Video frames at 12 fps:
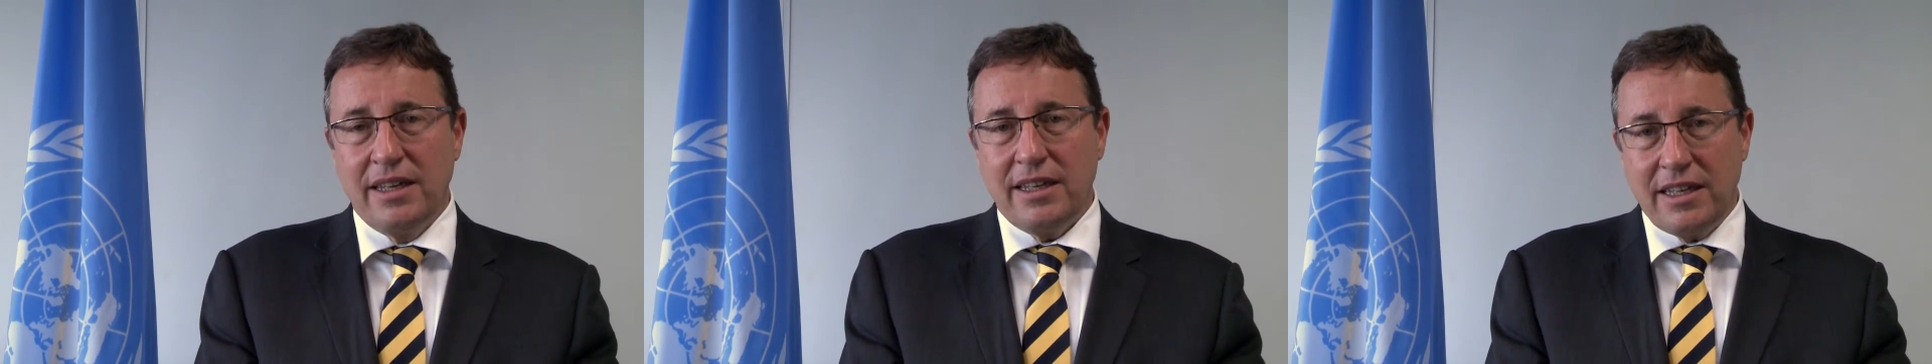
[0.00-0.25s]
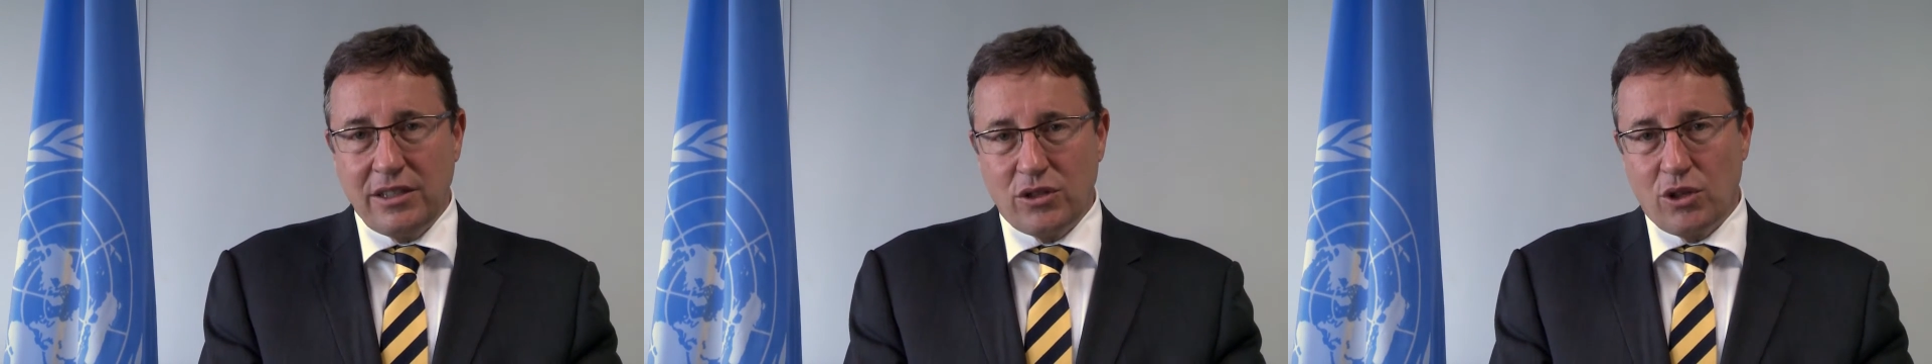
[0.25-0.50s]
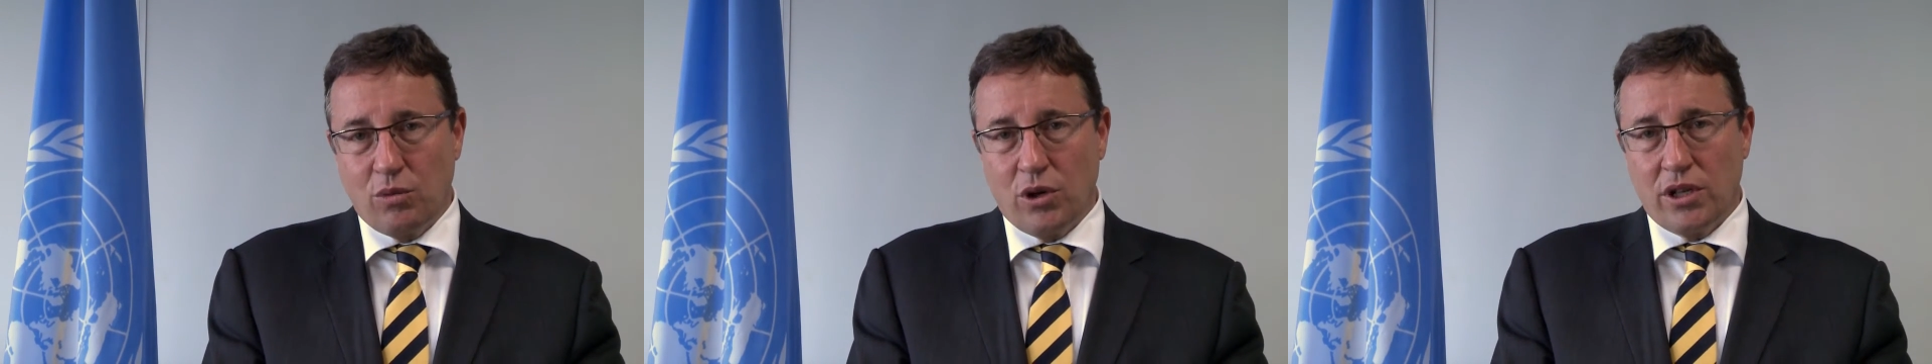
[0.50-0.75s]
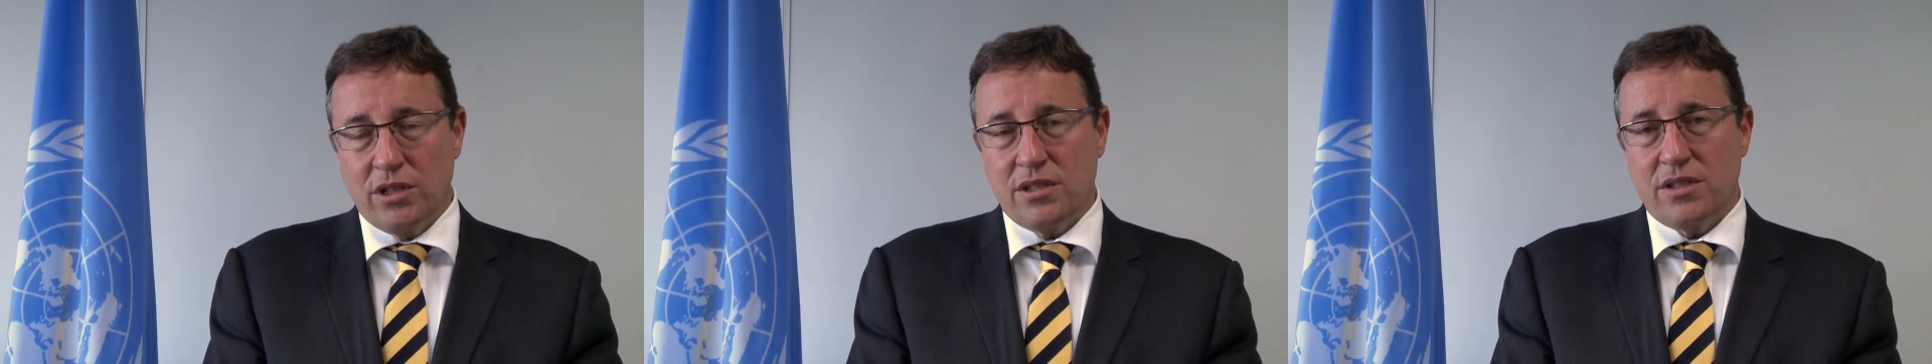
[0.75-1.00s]
into the
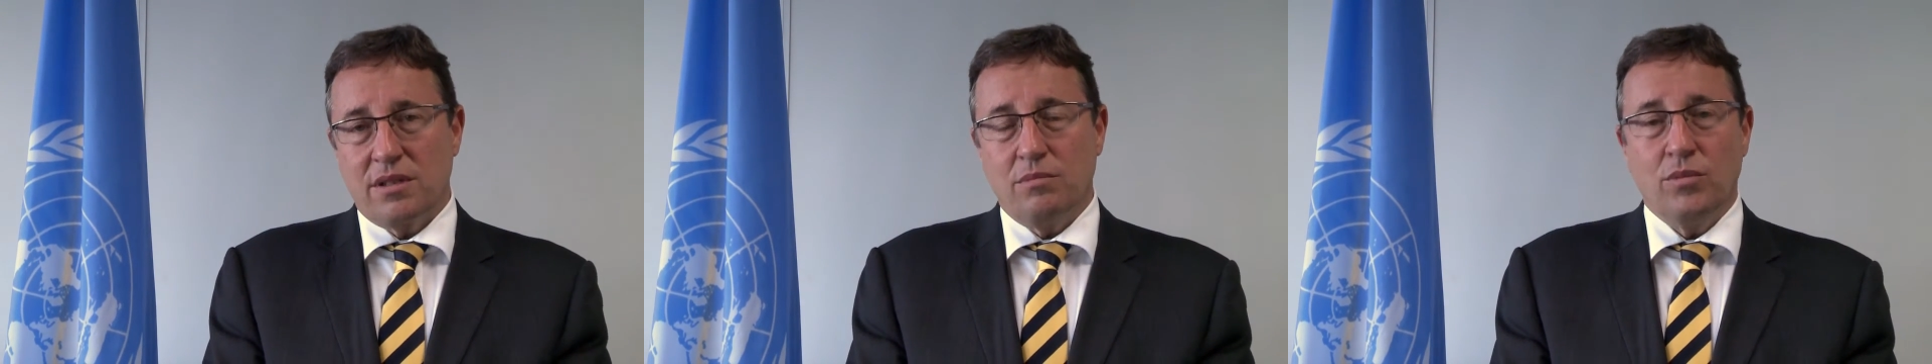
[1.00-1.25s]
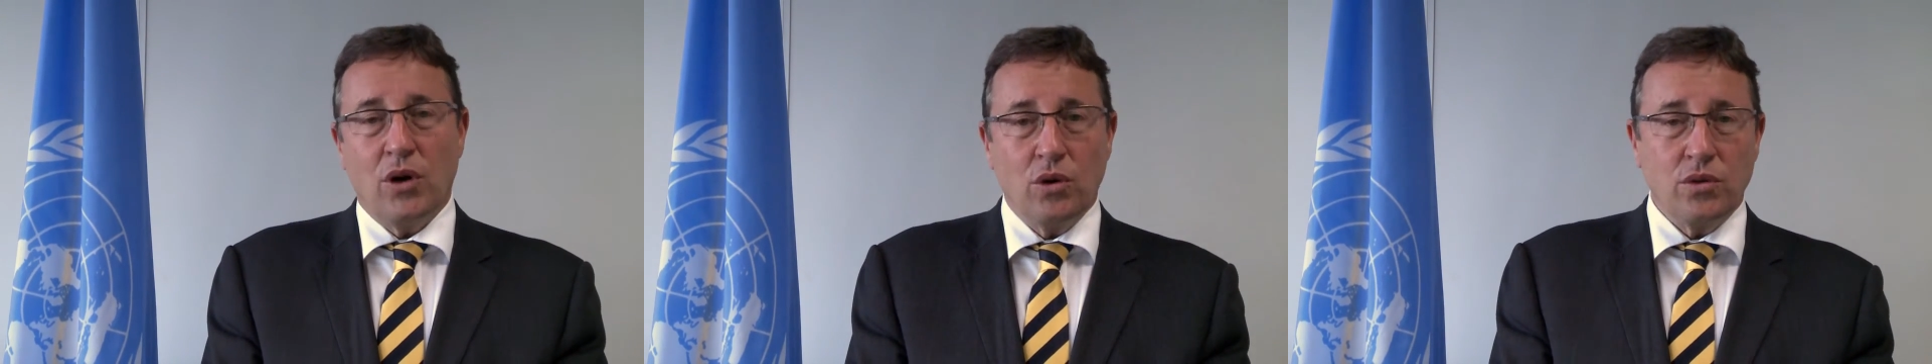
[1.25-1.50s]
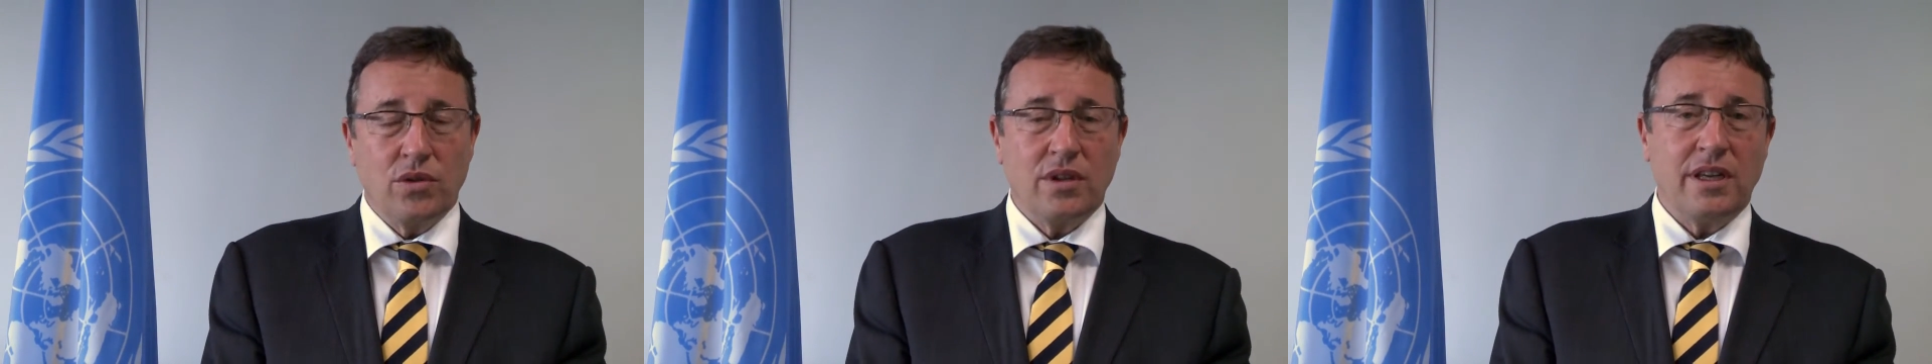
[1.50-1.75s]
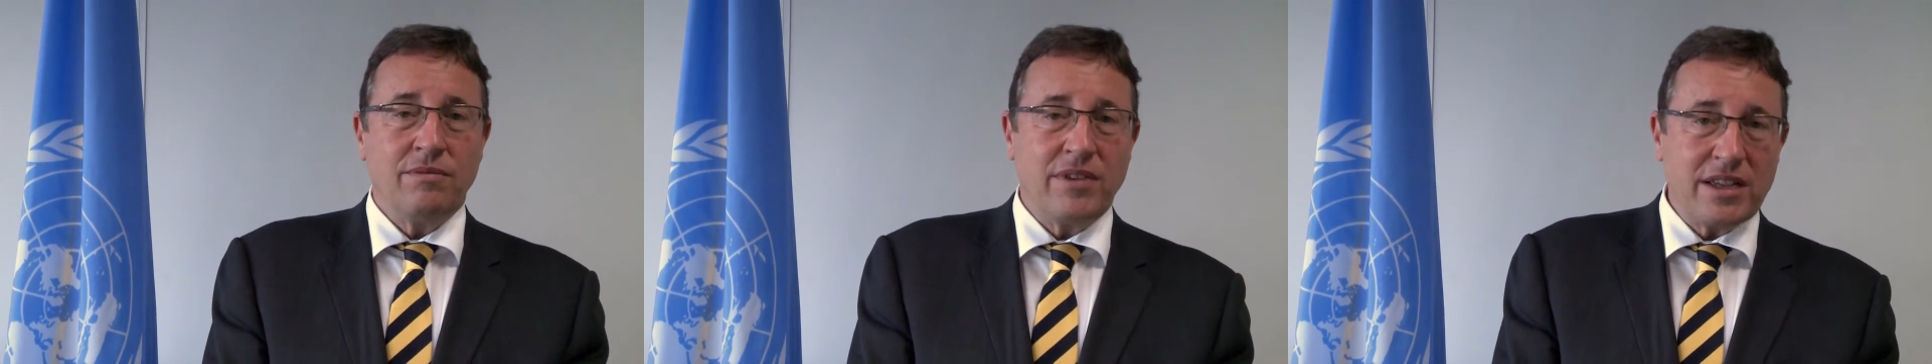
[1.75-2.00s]
world's both
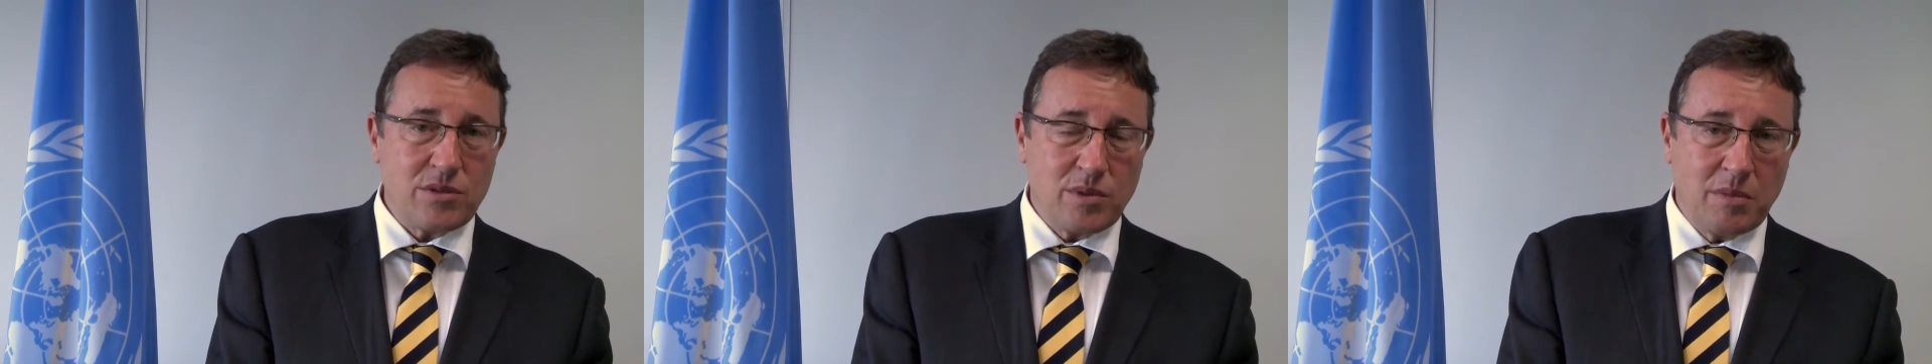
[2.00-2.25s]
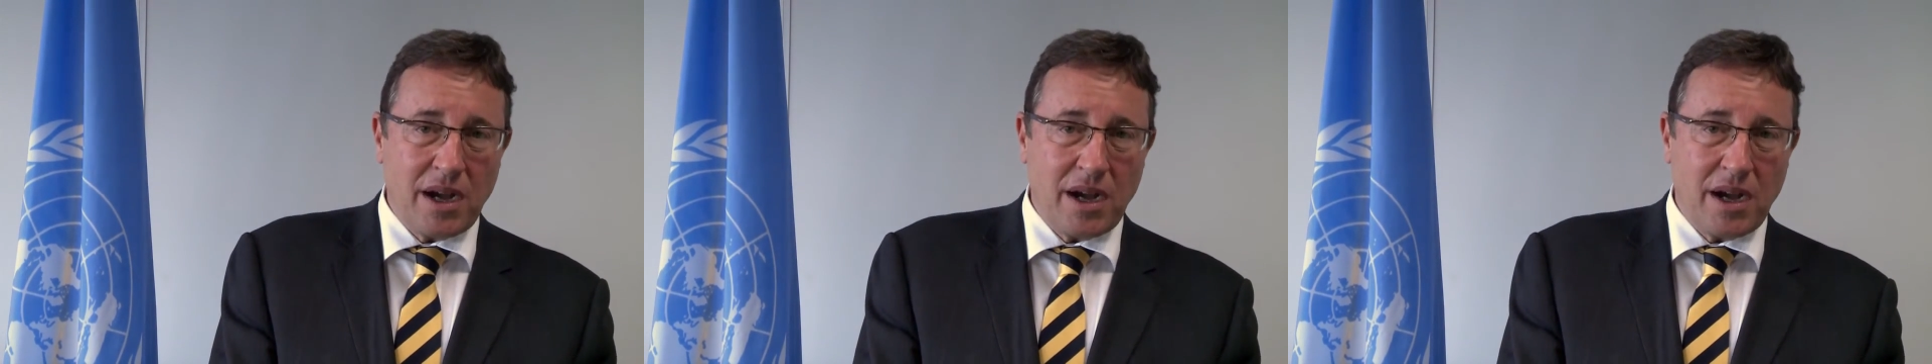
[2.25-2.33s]
investment